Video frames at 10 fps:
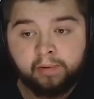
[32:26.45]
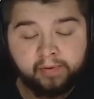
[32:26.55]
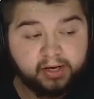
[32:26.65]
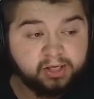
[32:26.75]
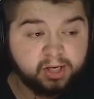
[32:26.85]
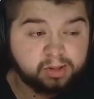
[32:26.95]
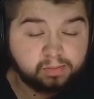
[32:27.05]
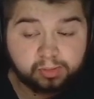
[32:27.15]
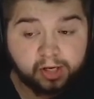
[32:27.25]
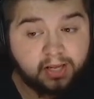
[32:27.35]
But he
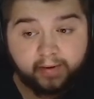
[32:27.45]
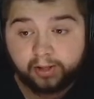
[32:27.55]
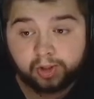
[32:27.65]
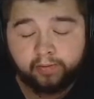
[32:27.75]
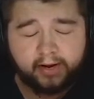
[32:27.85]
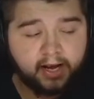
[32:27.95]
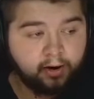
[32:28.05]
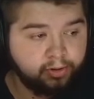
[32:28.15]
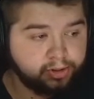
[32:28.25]
doesn't really make too many errors.